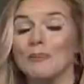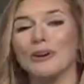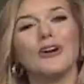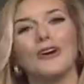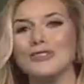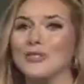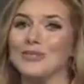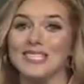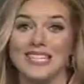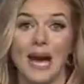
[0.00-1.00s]
But it also
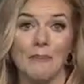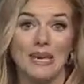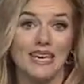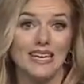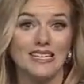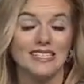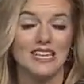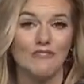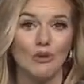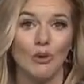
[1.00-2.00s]
does not make it
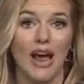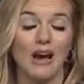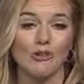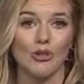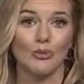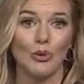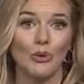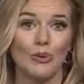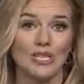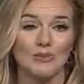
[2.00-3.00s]
easy if you are out on the
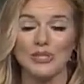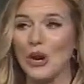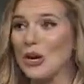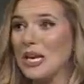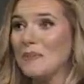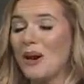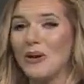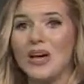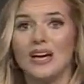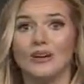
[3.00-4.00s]
roadways. We're talking
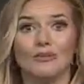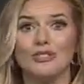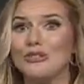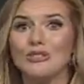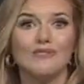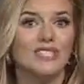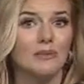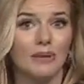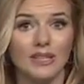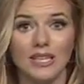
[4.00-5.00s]
about reduced
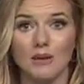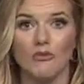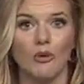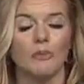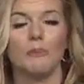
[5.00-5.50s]
visibility from the